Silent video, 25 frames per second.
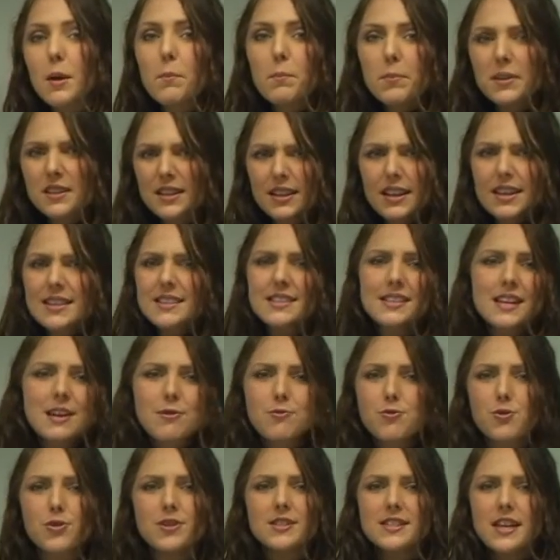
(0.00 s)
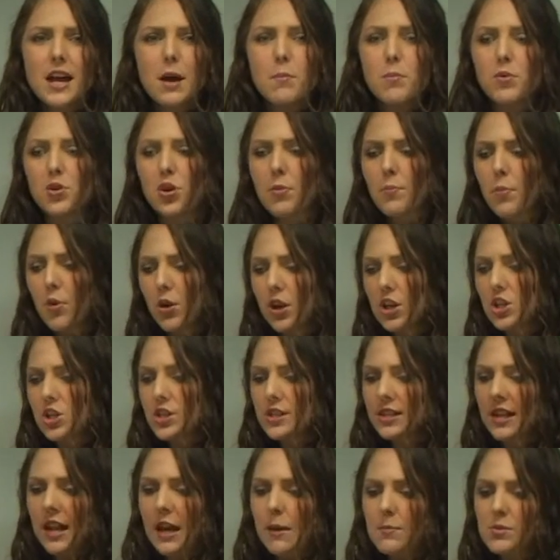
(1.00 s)
But let's say, for example, your body just
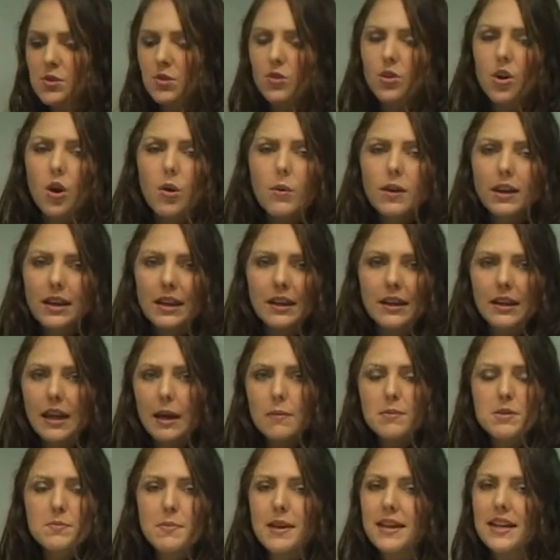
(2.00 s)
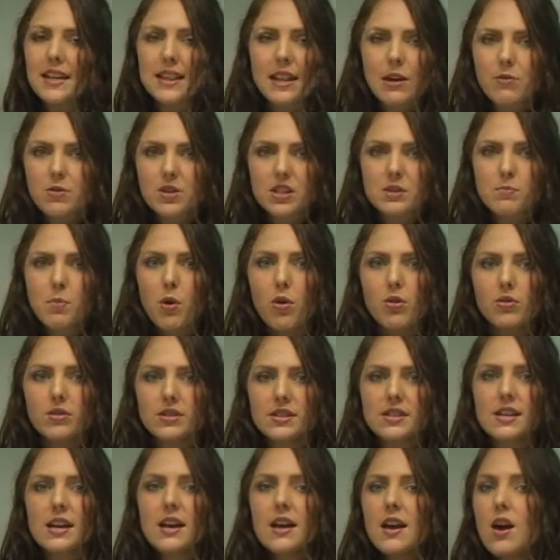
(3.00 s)
keeps on going and keeps making that response.
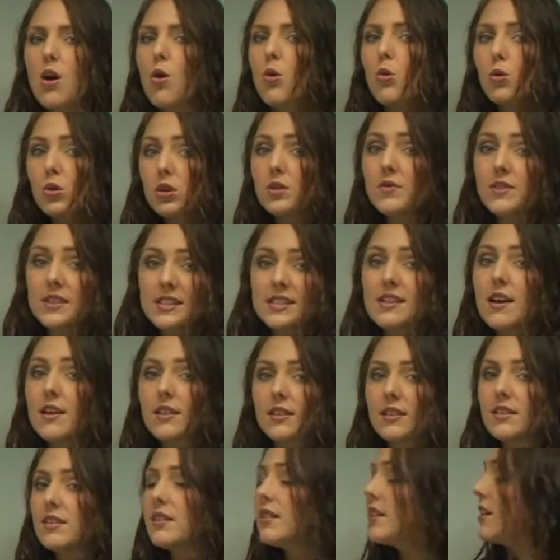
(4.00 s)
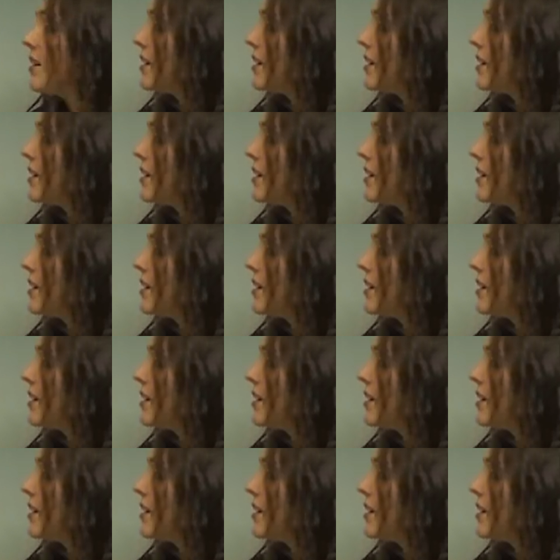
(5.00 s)
All of a sudden,